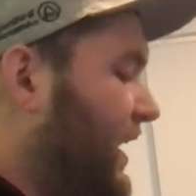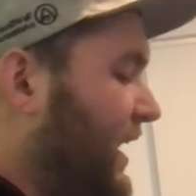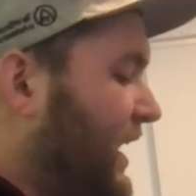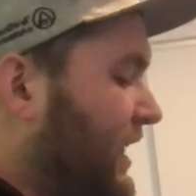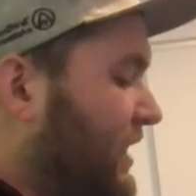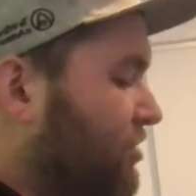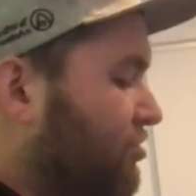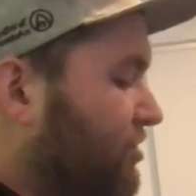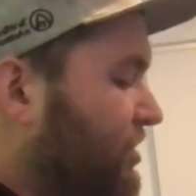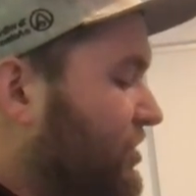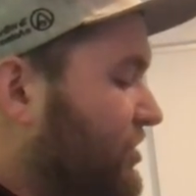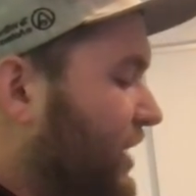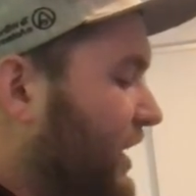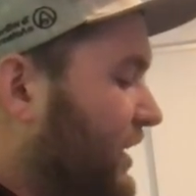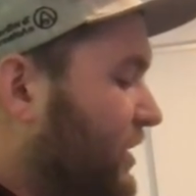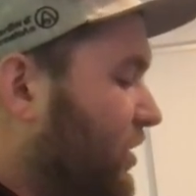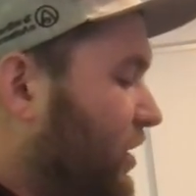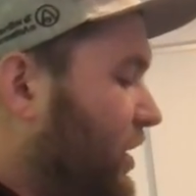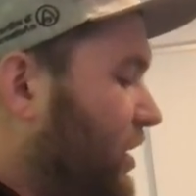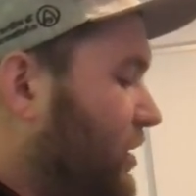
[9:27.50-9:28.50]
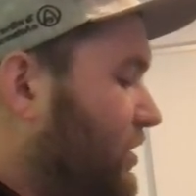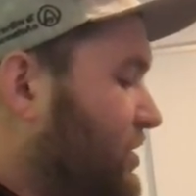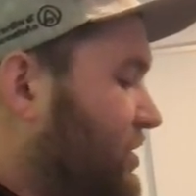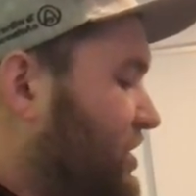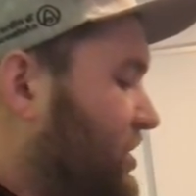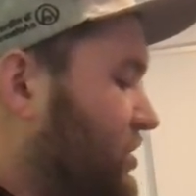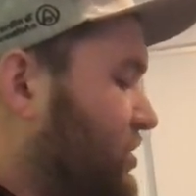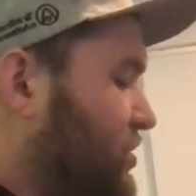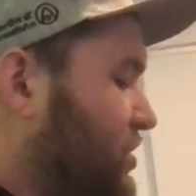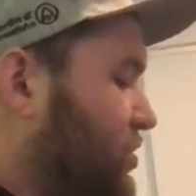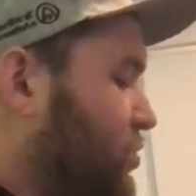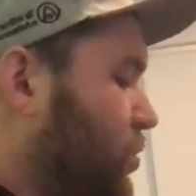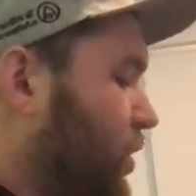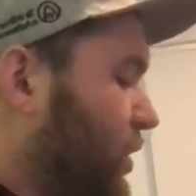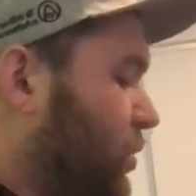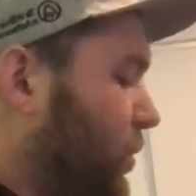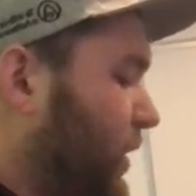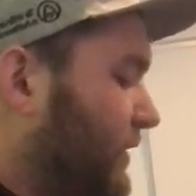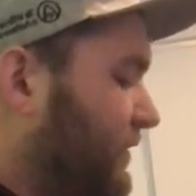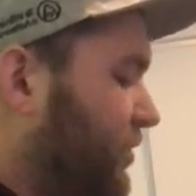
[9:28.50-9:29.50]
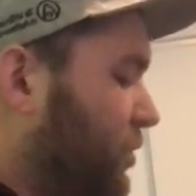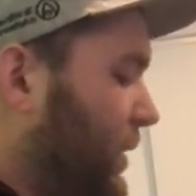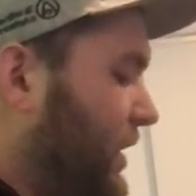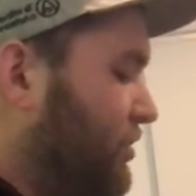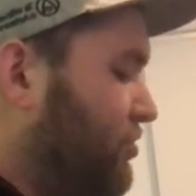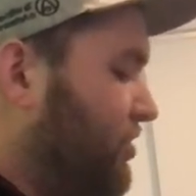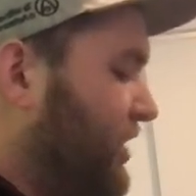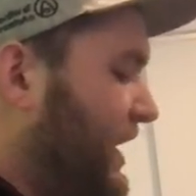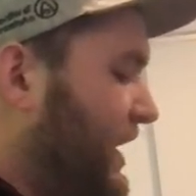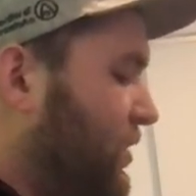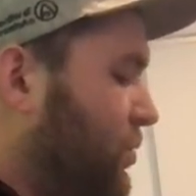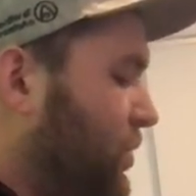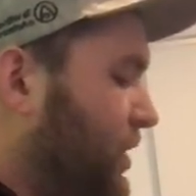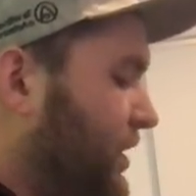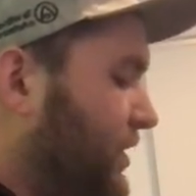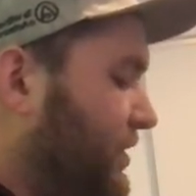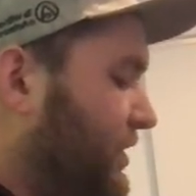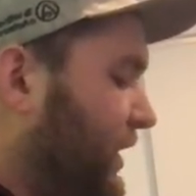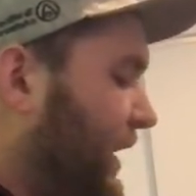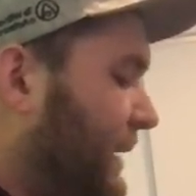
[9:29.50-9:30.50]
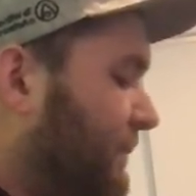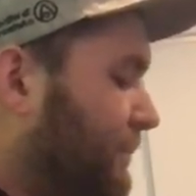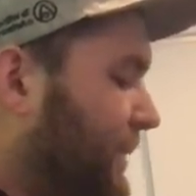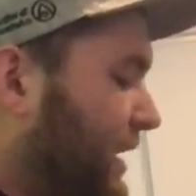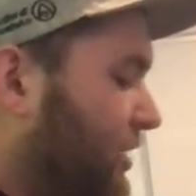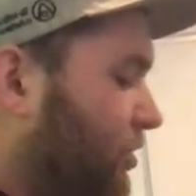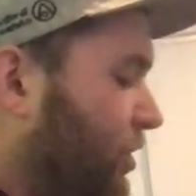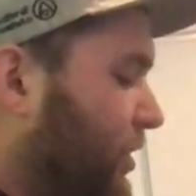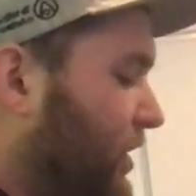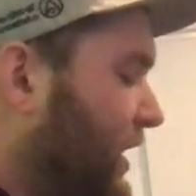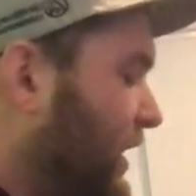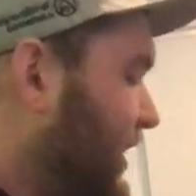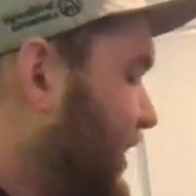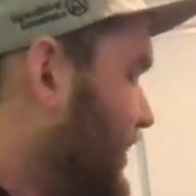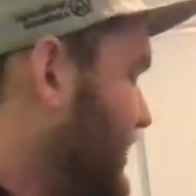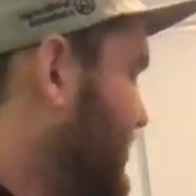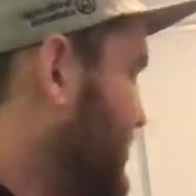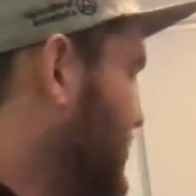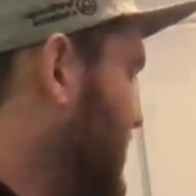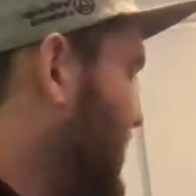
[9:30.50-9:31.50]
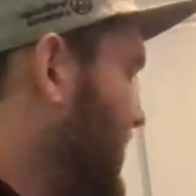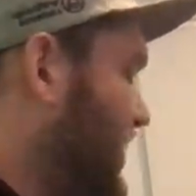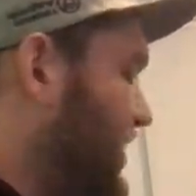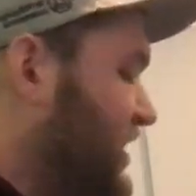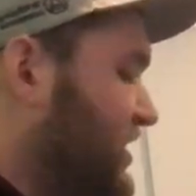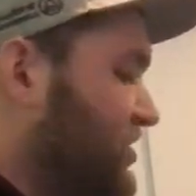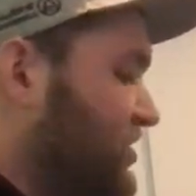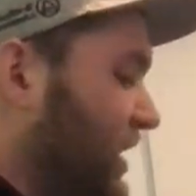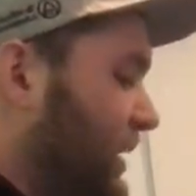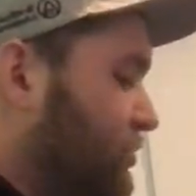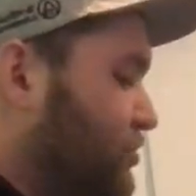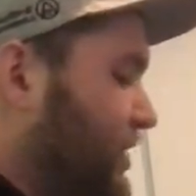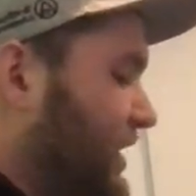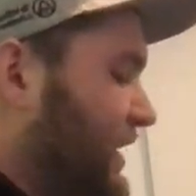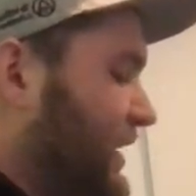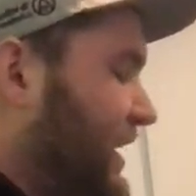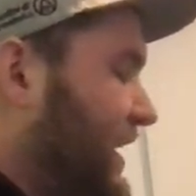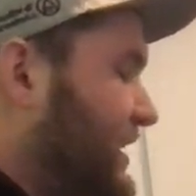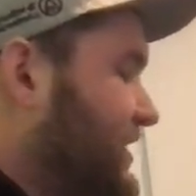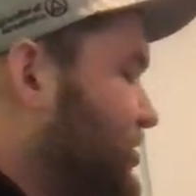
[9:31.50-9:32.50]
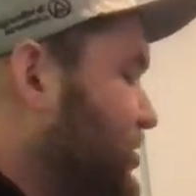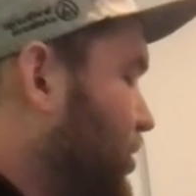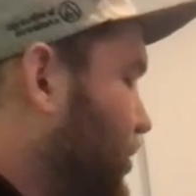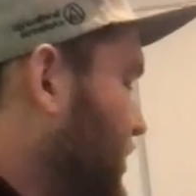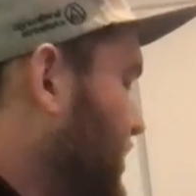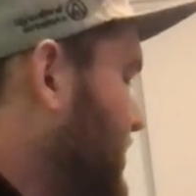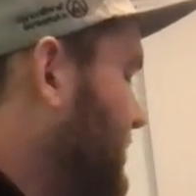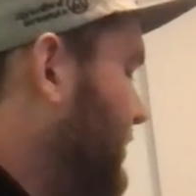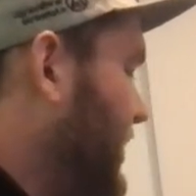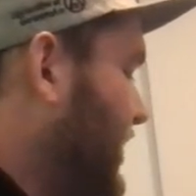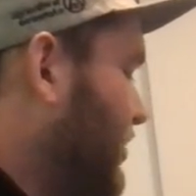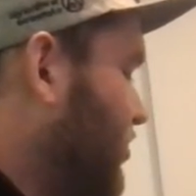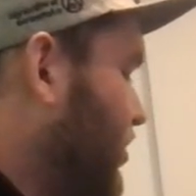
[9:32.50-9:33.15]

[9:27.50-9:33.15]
3 Cyclone, just want a 1-for-1 trade with like back row cards. Cyber Dragon hates going to back